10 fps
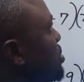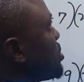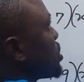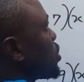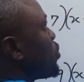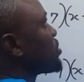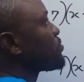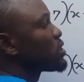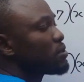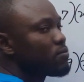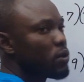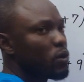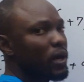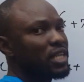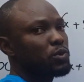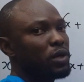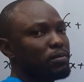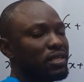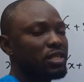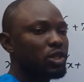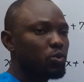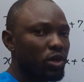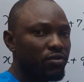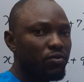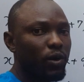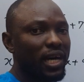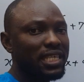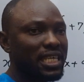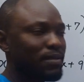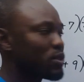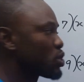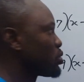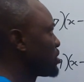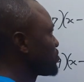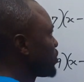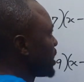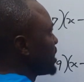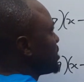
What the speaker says: So 144y squared means 12y times 12y.